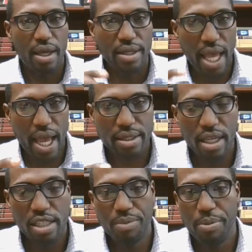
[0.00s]
Next
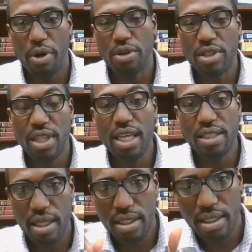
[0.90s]
is the proposed
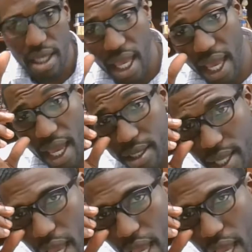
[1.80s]
thesis, and